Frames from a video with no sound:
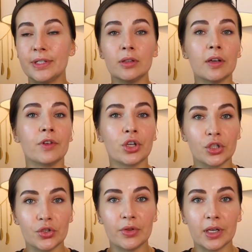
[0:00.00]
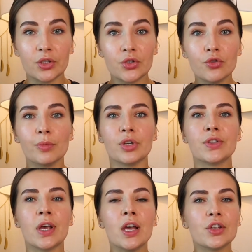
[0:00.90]
delivering it to the
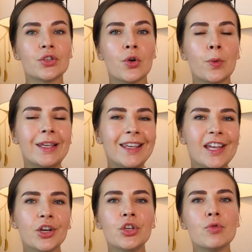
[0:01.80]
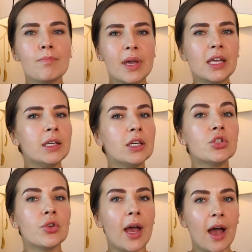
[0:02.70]
consumers. So here you may
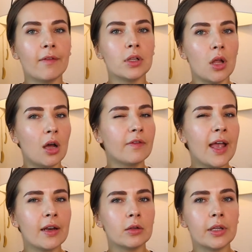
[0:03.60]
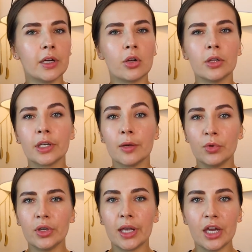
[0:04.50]
need to have a lot of analytical and
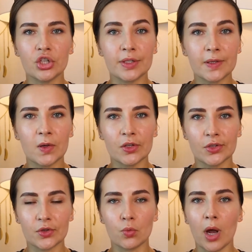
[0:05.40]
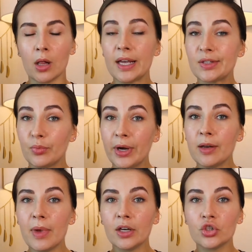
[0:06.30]
communication skills as well. As
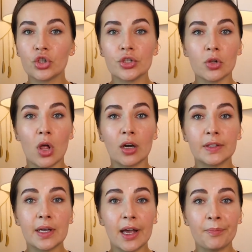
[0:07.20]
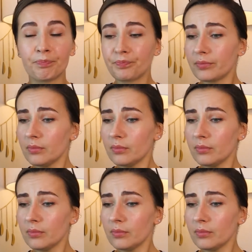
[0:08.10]
brand managers, a lot of time